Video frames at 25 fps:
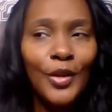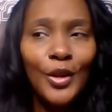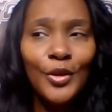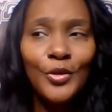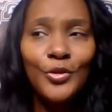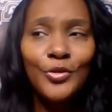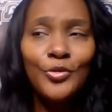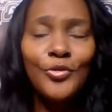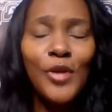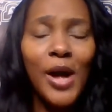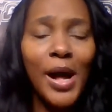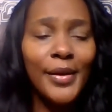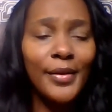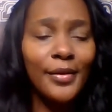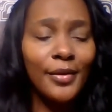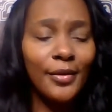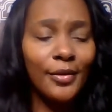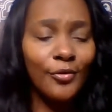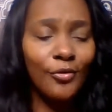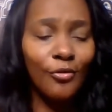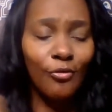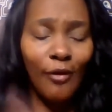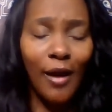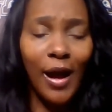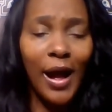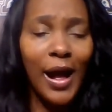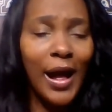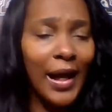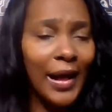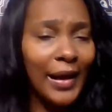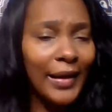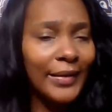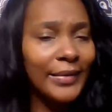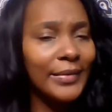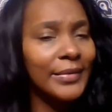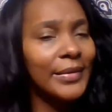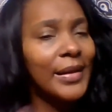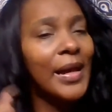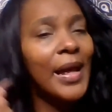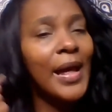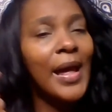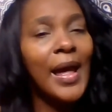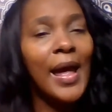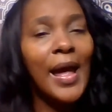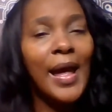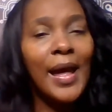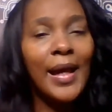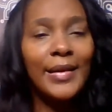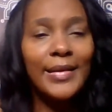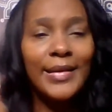You gotta grind
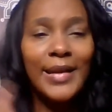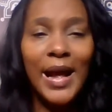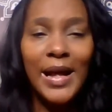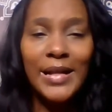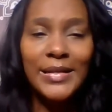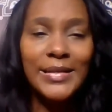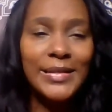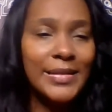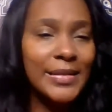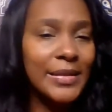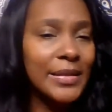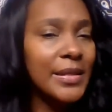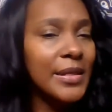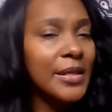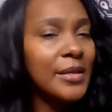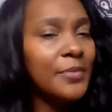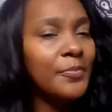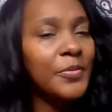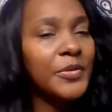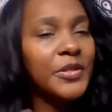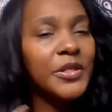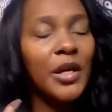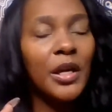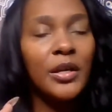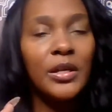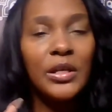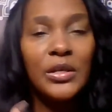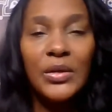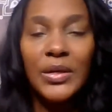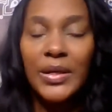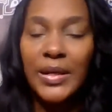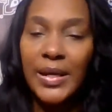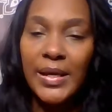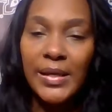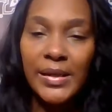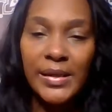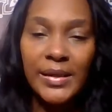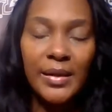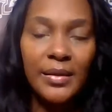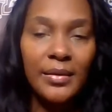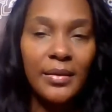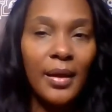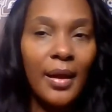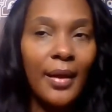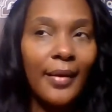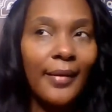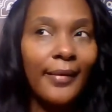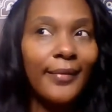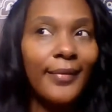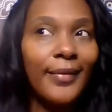and not sleep till you get it.
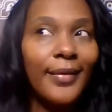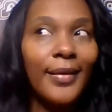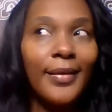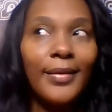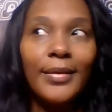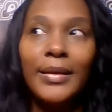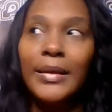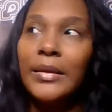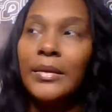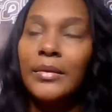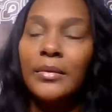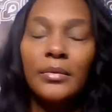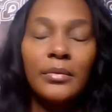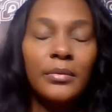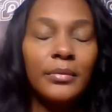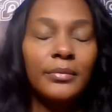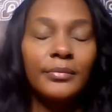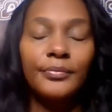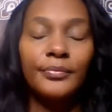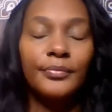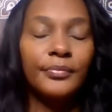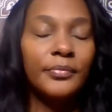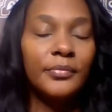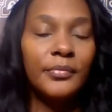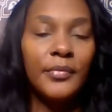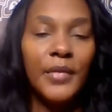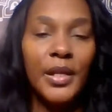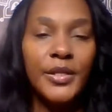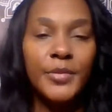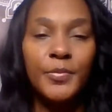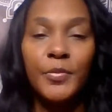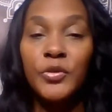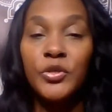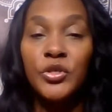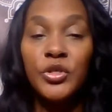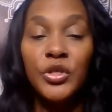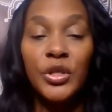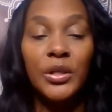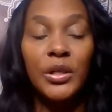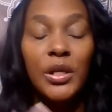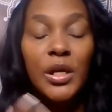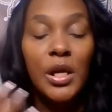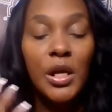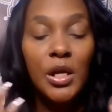And that's bullshit.